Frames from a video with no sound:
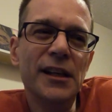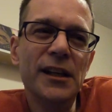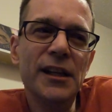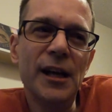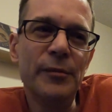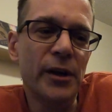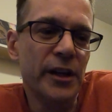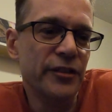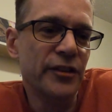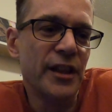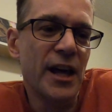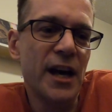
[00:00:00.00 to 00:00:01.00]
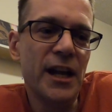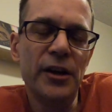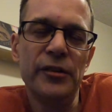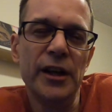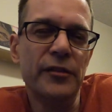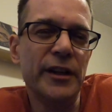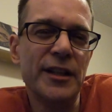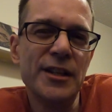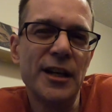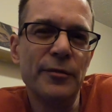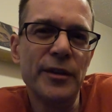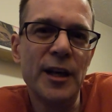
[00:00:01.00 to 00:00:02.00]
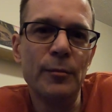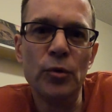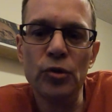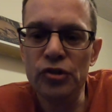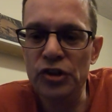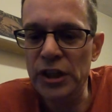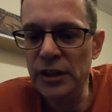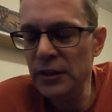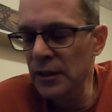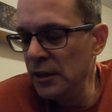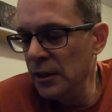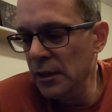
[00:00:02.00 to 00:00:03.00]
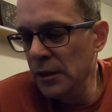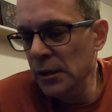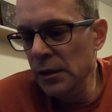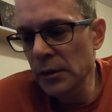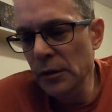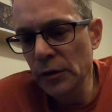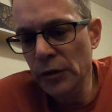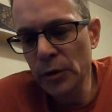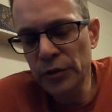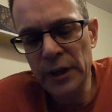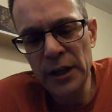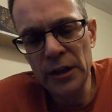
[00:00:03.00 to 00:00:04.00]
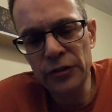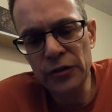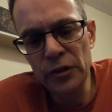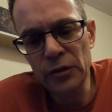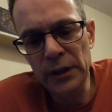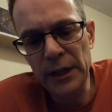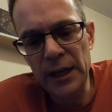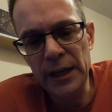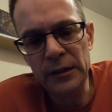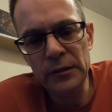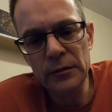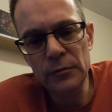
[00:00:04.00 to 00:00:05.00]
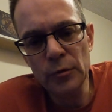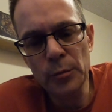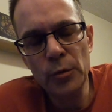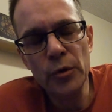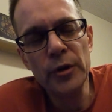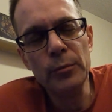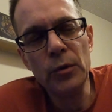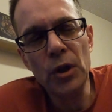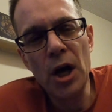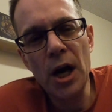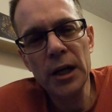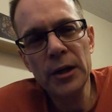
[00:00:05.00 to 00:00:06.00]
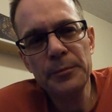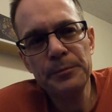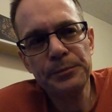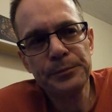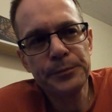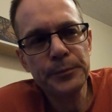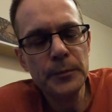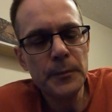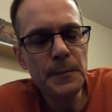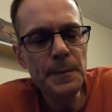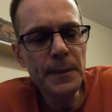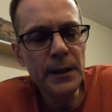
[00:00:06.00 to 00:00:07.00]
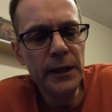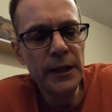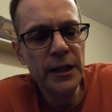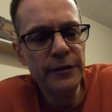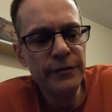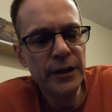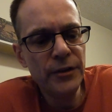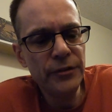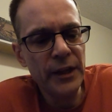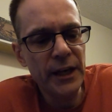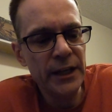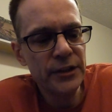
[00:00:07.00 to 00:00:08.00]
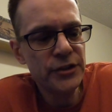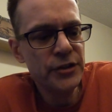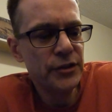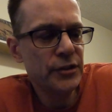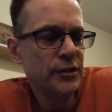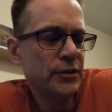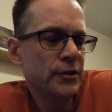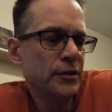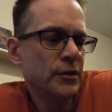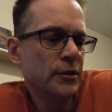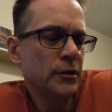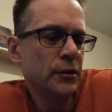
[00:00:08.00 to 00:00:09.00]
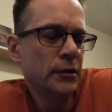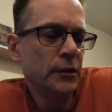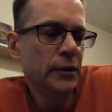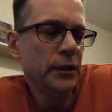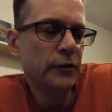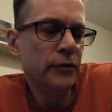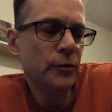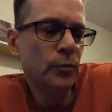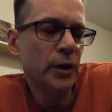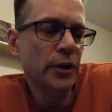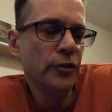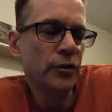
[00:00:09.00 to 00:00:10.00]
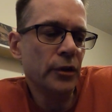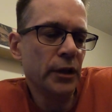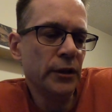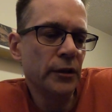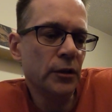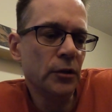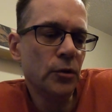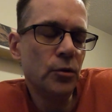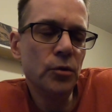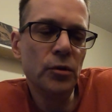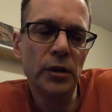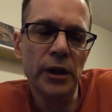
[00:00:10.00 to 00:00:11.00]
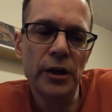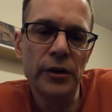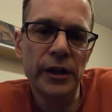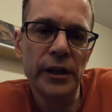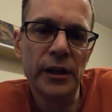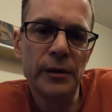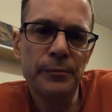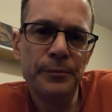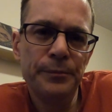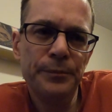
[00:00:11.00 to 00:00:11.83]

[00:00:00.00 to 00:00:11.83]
And I'm not into that. I don't have any time for that bullshit. Those accounts generally I report and block. And I found that even when you're in the local area,